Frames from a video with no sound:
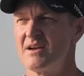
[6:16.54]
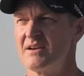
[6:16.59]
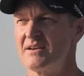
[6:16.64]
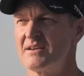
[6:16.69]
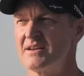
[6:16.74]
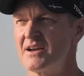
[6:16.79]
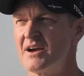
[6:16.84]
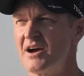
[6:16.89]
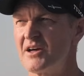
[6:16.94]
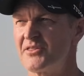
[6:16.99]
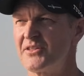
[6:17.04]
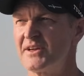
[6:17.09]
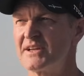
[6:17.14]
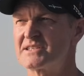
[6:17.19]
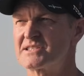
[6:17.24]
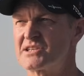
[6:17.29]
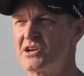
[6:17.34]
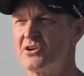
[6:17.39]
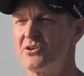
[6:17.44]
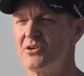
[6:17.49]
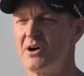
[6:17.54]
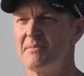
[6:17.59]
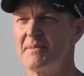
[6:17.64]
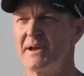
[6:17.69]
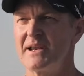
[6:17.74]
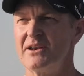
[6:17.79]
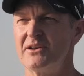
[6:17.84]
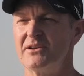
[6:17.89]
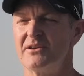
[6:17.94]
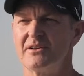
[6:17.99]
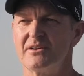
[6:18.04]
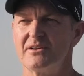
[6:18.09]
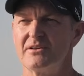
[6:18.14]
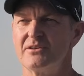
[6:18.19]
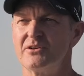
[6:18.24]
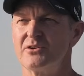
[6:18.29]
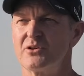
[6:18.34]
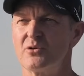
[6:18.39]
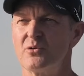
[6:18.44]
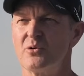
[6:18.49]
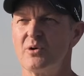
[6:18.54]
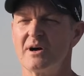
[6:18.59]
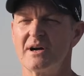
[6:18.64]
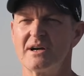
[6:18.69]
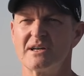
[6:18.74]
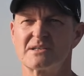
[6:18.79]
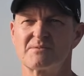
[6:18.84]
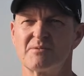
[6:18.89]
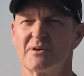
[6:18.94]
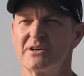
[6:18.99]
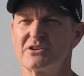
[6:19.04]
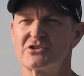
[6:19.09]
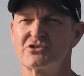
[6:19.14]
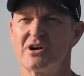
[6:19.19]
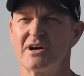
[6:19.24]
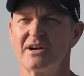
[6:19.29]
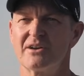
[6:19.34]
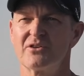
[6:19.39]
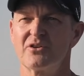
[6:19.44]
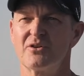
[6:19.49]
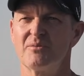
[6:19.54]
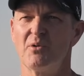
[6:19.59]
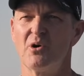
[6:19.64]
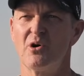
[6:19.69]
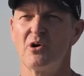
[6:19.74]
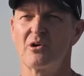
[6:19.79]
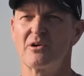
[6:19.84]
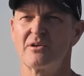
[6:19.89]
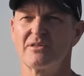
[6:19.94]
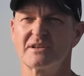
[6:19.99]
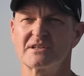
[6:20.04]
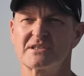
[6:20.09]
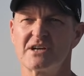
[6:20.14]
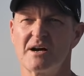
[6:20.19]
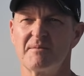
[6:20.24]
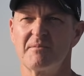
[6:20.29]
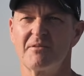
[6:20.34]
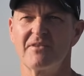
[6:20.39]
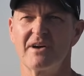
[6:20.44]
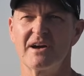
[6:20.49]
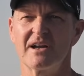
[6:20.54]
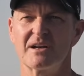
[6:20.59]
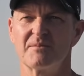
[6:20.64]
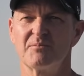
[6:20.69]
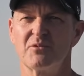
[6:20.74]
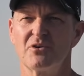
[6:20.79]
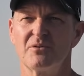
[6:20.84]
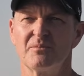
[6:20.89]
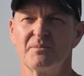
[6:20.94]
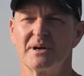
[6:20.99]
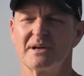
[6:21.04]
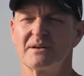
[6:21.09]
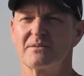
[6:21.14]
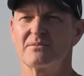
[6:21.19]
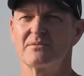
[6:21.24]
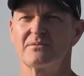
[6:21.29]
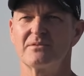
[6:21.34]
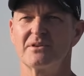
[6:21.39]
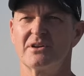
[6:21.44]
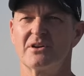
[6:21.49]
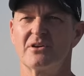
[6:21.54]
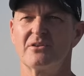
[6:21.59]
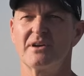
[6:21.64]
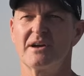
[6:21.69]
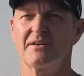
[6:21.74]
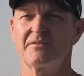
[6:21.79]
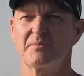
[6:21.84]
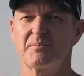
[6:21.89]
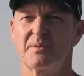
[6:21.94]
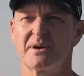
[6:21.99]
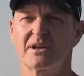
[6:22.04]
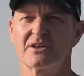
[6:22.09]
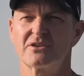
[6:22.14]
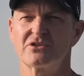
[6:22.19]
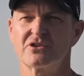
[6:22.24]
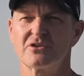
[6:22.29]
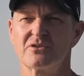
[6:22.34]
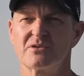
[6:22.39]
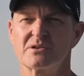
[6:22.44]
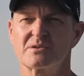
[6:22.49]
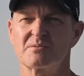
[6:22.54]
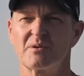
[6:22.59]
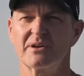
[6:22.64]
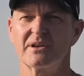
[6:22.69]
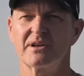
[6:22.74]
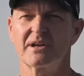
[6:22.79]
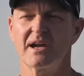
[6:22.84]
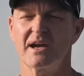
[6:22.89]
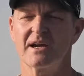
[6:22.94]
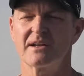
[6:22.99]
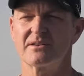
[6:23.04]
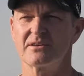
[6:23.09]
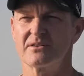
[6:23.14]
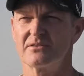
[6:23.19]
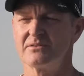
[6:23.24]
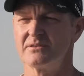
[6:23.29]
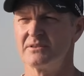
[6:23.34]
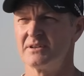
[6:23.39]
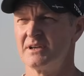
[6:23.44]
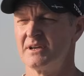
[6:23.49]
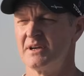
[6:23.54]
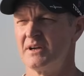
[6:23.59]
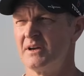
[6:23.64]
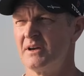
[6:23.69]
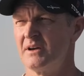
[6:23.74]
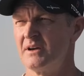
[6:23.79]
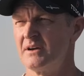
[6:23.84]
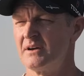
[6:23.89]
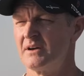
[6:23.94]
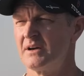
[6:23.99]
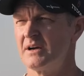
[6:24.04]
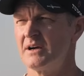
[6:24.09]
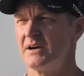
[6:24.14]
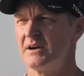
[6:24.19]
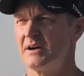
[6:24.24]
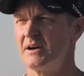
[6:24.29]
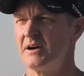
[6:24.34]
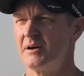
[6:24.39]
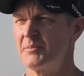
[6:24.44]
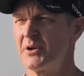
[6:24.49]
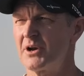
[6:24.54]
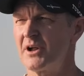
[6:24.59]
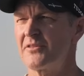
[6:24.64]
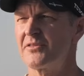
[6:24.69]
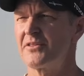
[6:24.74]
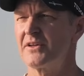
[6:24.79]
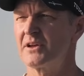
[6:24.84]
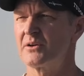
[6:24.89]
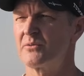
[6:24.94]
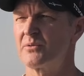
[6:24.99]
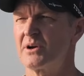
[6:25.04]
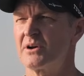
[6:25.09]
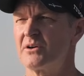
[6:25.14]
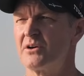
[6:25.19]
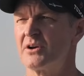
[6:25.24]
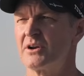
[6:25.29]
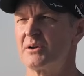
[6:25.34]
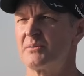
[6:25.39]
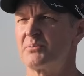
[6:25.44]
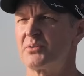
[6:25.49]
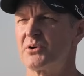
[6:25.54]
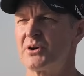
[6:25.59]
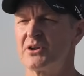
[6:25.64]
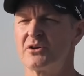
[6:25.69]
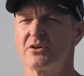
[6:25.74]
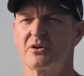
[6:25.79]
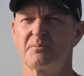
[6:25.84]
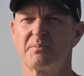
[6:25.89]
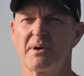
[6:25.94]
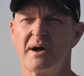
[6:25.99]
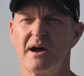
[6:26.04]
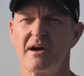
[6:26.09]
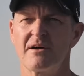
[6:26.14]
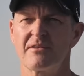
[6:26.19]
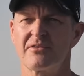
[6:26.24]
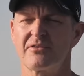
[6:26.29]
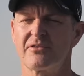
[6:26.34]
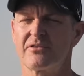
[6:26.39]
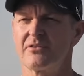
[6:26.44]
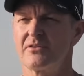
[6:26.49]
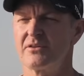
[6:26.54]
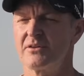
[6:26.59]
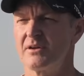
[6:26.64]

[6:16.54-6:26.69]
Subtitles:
Yeah, I think so. I mean, you'd always want to try and do more in the time available, but you know, you have to pick and choose what you can do. But I think we're on a pretty good path.